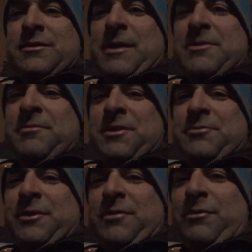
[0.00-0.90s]
we're going to
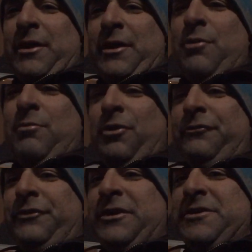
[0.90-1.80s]
go below
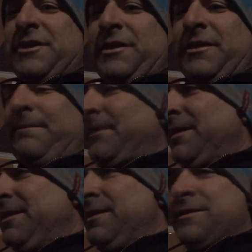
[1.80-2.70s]
freezing. So
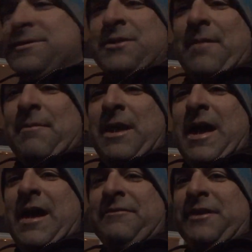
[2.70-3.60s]
I'm going to have to get
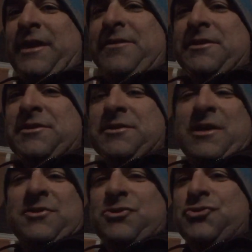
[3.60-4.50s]
this as
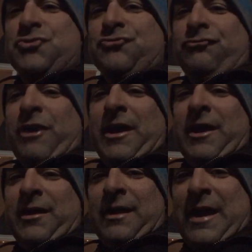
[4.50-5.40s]
straight
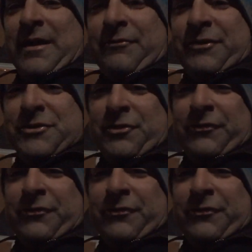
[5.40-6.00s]
antifreeze overnight.